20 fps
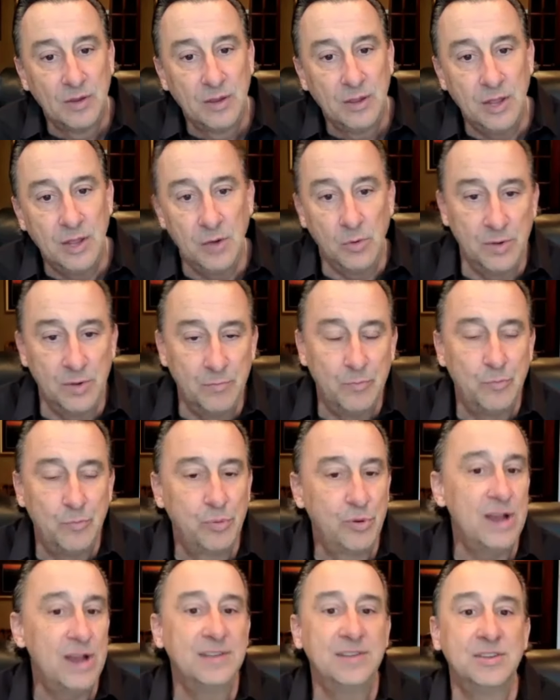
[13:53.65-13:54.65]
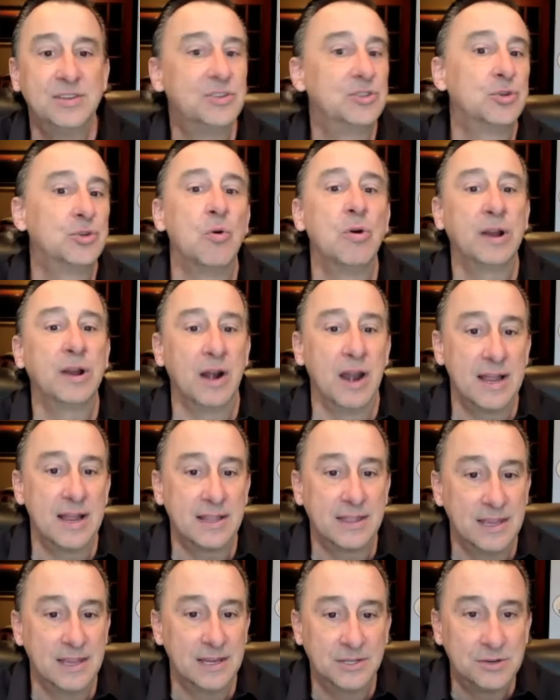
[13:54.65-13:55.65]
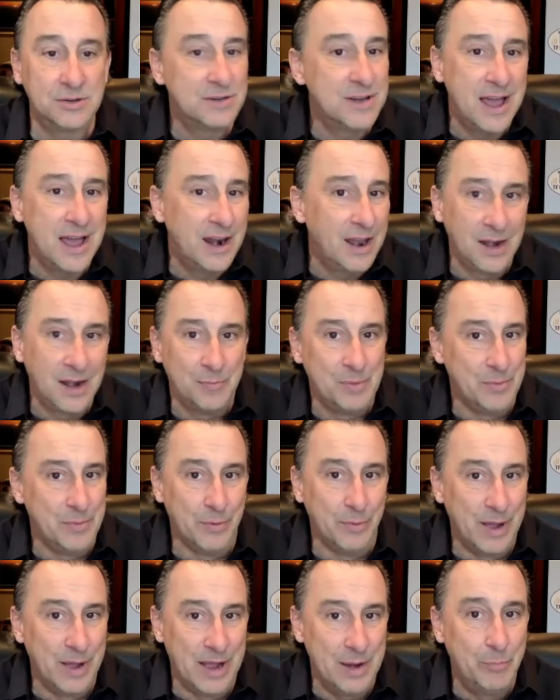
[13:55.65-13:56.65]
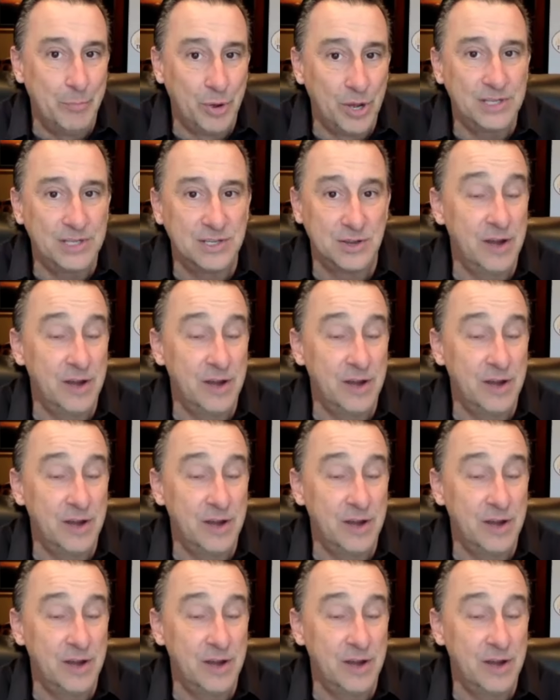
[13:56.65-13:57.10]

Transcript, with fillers: You know, when price is soaring like this, there's not a lot of people buying puts.